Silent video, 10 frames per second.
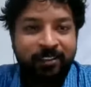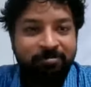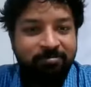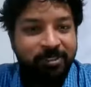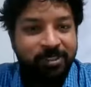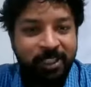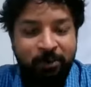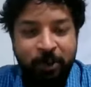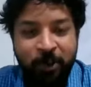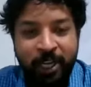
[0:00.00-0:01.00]
Sir,
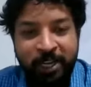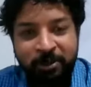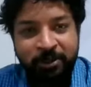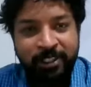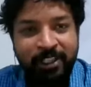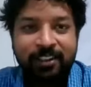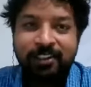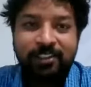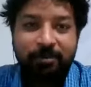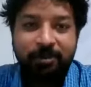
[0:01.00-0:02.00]
would you like to tell
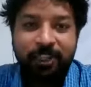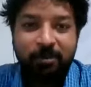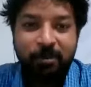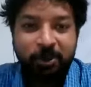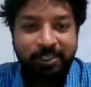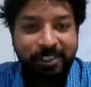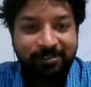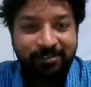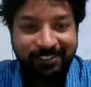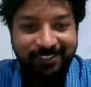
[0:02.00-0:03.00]
us something about yourself?